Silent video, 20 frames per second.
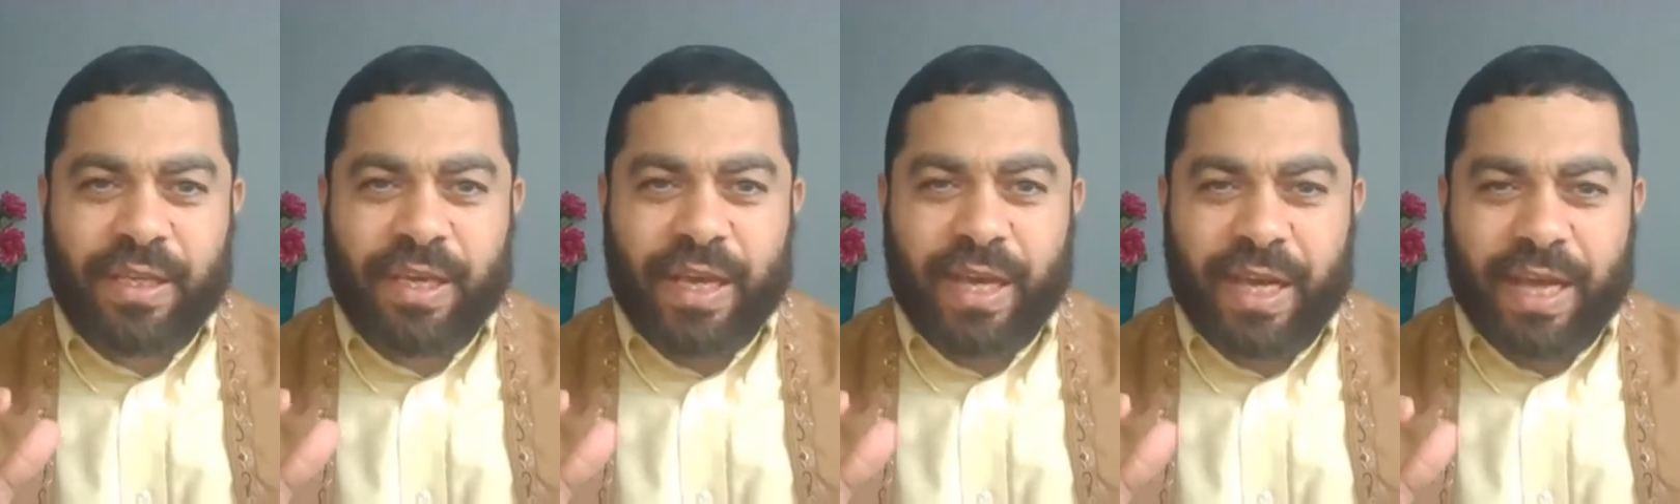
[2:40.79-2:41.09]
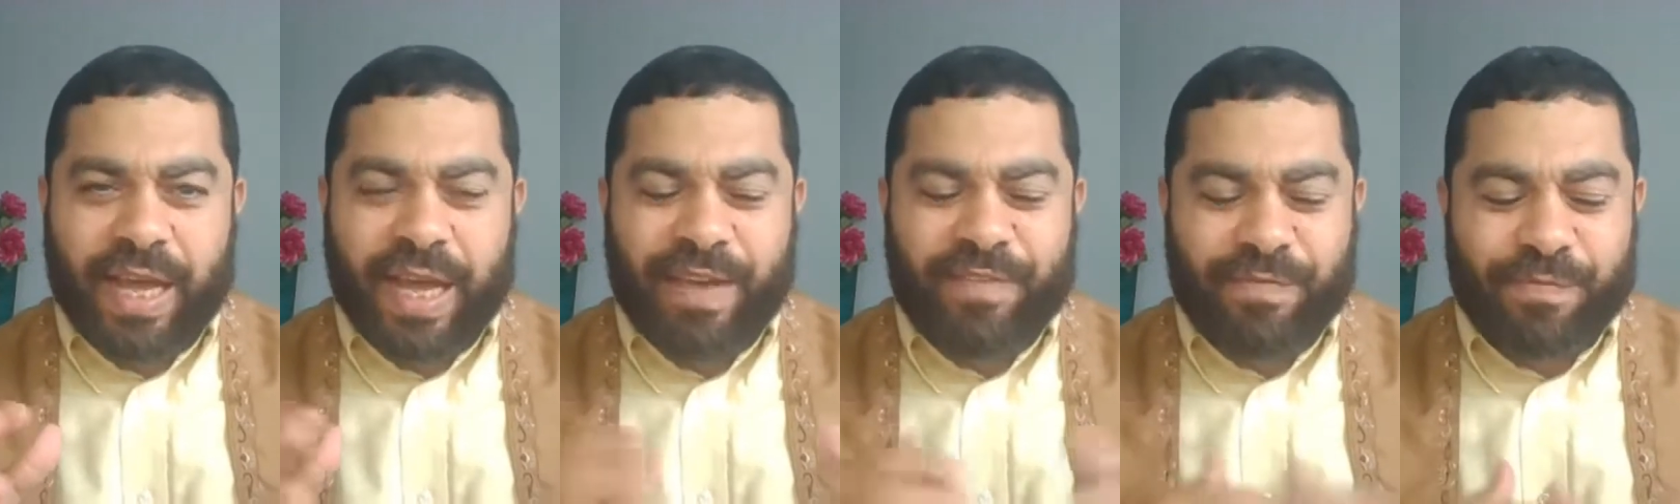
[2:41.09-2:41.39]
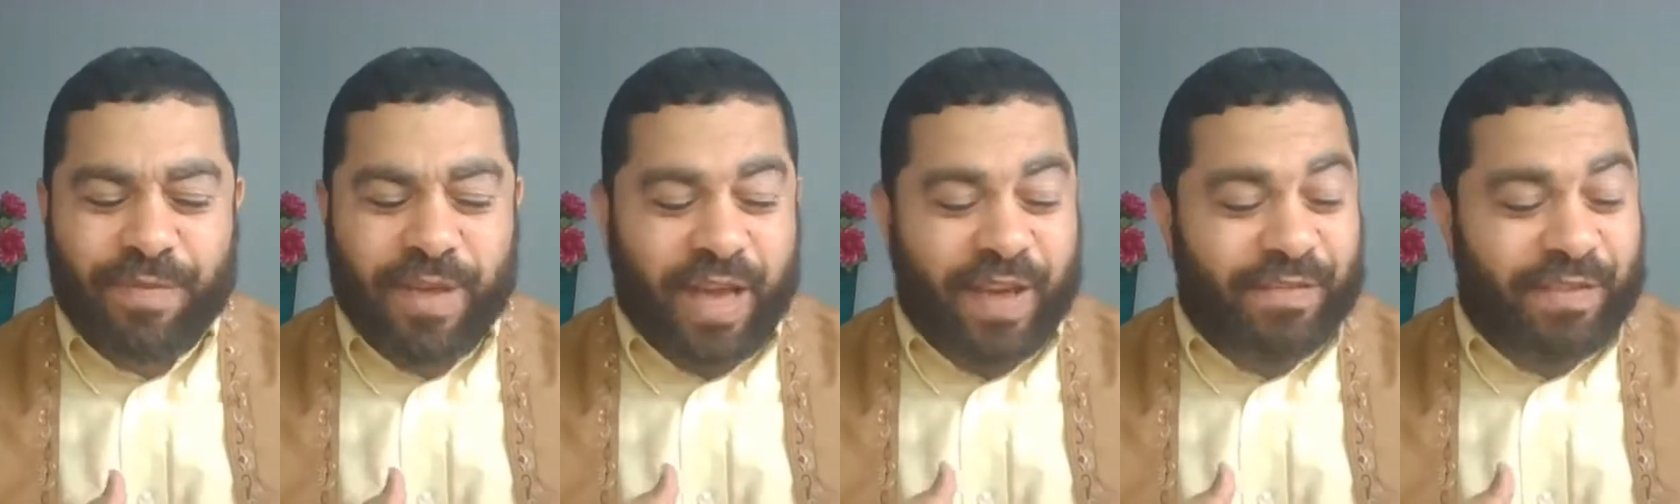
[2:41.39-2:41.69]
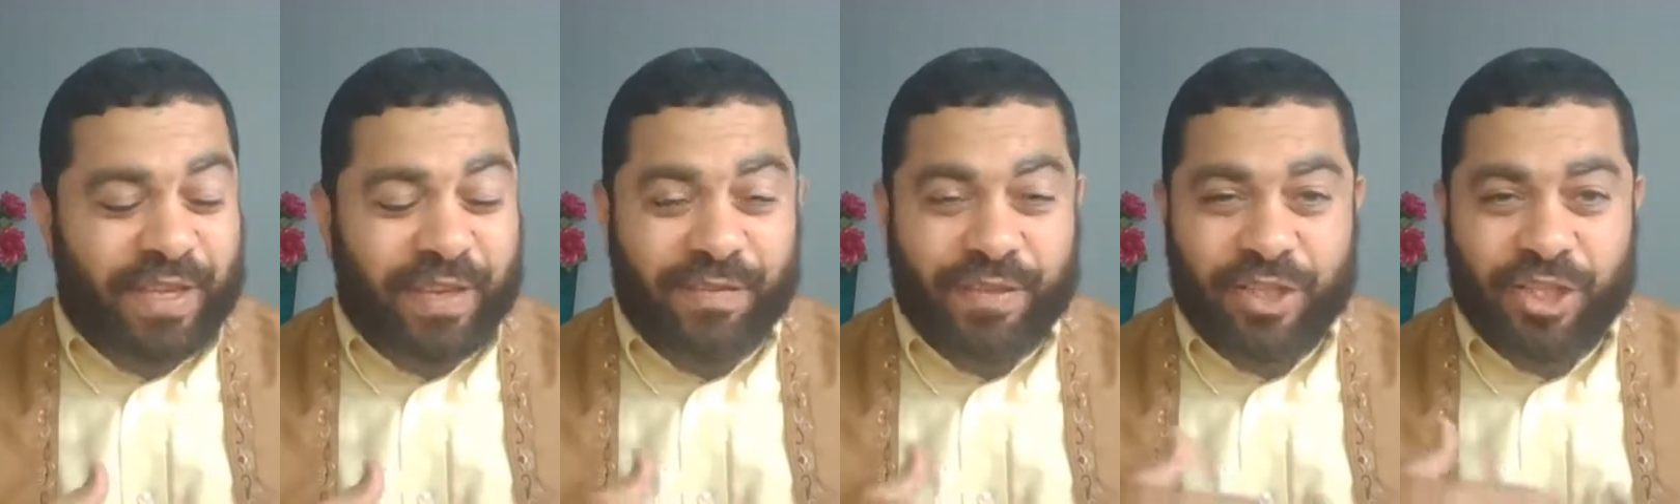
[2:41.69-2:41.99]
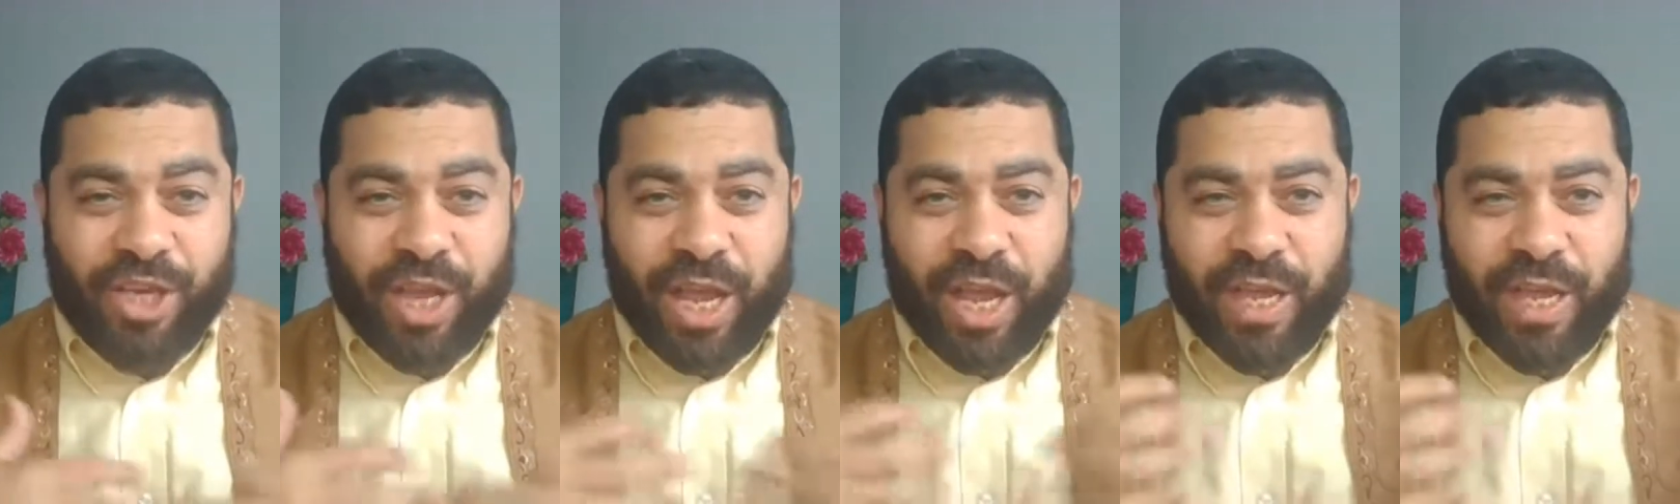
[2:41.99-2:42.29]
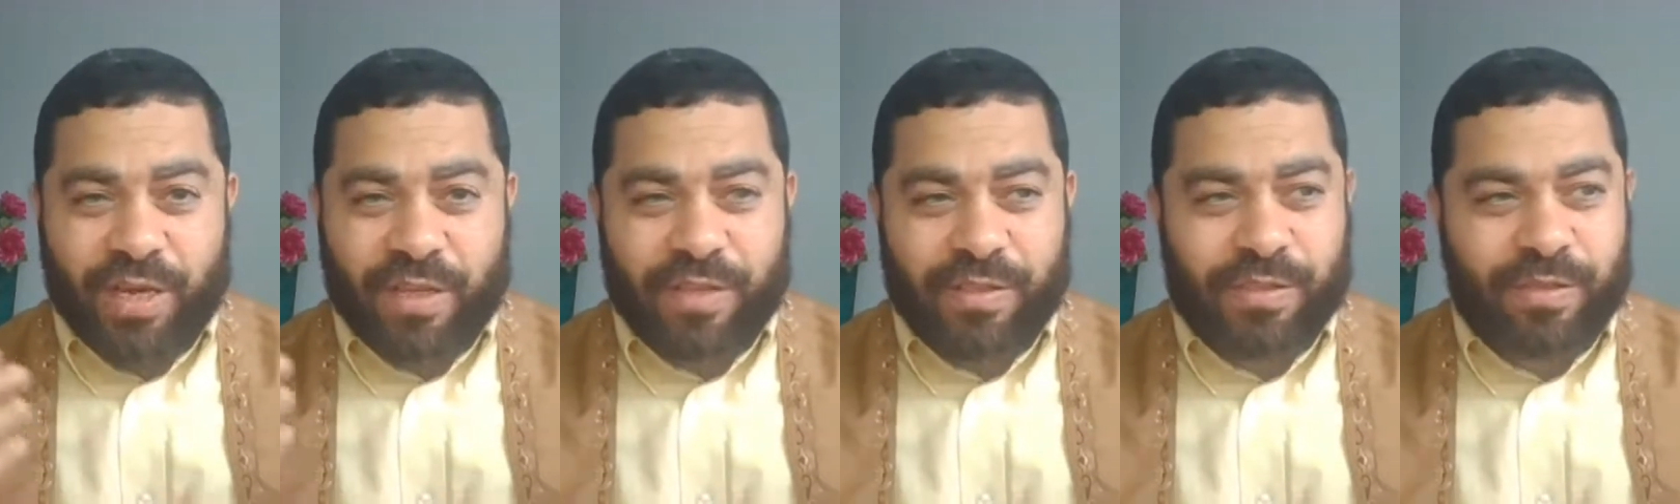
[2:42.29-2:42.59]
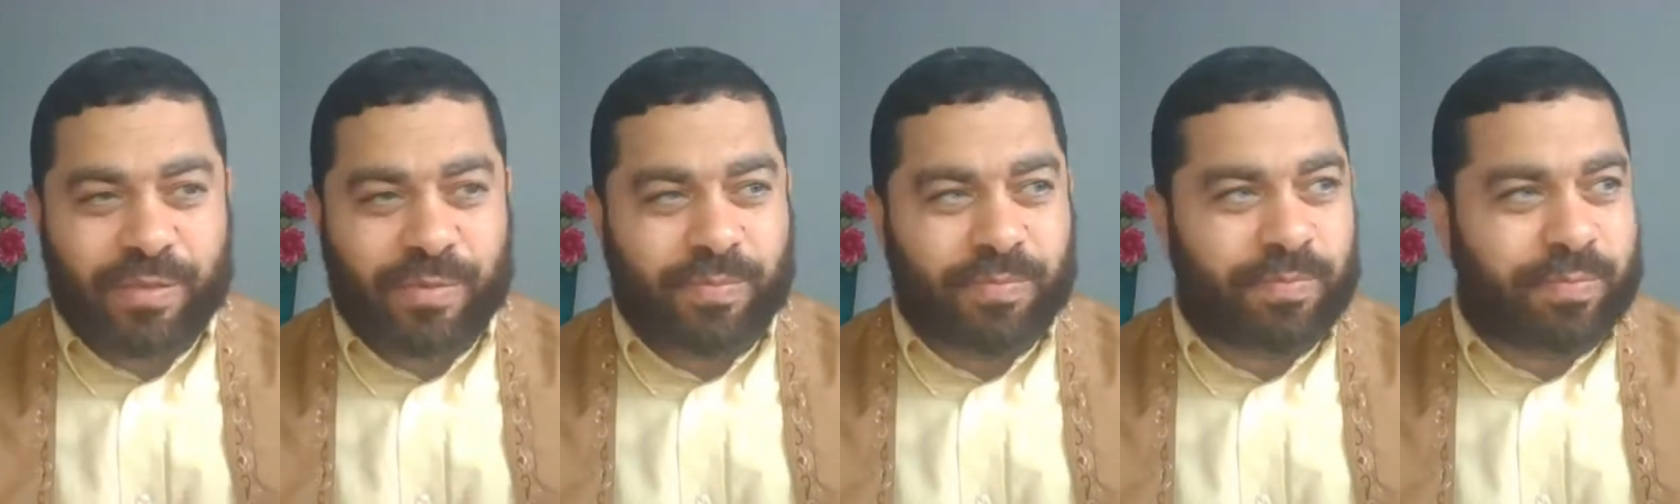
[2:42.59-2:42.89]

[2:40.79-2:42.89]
I've given shahadas